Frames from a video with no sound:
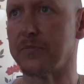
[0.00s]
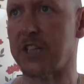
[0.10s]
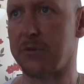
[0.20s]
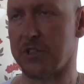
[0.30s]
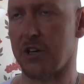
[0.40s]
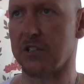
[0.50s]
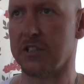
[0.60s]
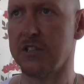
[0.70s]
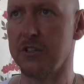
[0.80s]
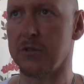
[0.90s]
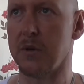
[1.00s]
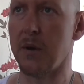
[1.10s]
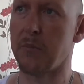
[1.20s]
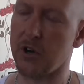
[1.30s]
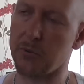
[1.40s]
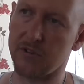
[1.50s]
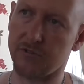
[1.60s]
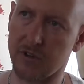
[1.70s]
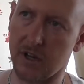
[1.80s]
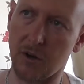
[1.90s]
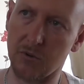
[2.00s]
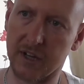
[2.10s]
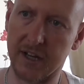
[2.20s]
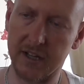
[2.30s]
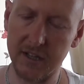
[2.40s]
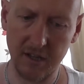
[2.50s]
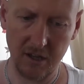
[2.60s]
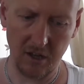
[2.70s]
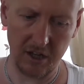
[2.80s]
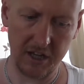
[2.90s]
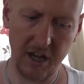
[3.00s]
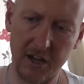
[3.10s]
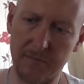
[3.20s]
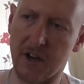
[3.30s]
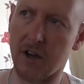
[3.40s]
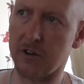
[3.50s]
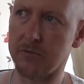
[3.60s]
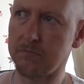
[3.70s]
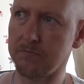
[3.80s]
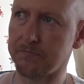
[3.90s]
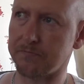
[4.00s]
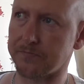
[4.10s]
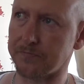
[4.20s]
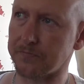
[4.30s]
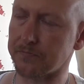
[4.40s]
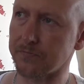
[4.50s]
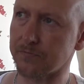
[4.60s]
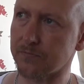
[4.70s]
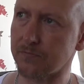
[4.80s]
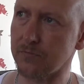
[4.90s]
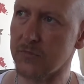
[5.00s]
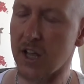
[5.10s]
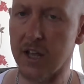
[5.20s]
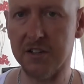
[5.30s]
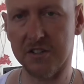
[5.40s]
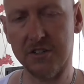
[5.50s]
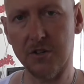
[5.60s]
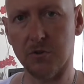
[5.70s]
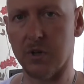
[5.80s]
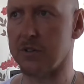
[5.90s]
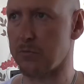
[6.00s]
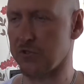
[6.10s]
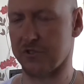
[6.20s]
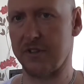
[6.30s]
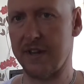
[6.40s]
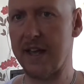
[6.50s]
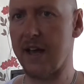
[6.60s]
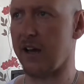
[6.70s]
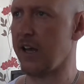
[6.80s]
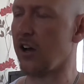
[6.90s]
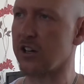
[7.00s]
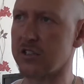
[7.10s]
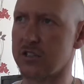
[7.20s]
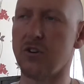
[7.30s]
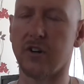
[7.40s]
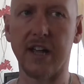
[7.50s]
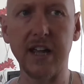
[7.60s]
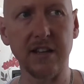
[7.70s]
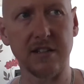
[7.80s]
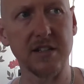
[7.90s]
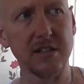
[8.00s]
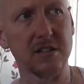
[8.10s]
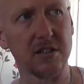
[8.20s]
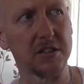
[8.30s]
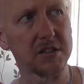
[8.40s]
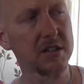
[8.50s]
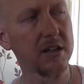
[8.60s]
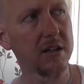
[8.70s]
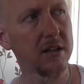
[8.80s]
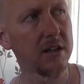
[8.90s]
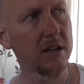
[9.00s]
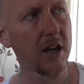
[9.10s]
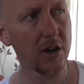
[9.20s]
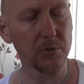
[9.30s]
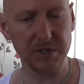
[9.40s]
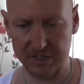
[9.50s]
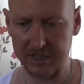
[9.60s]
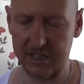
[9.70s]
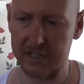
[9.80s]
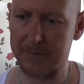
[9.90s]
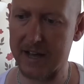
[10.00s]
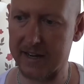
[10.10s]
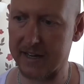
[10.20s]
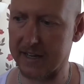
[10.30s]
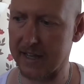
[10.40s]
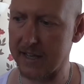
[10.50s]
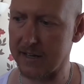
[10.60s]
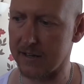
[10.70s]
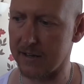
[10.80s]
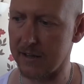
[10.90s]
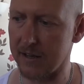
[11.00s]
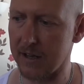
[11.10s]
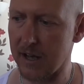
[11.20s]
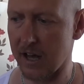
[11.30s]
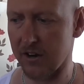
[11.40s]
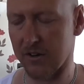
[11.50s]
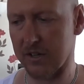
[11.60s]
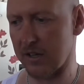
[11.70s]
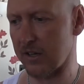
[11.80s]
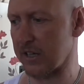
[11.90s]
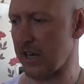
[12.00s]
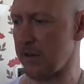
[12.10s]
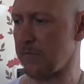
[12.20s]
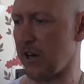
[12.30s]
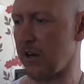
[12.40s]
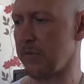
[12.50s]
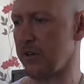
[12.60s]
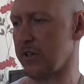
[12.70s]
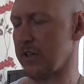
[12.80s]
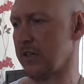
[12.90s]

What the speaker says: It was hard to do, but I went through the whole day. I came home, it still wasn't there. I could not hear the tinnitus, and I was thinking about it again. And I came home and I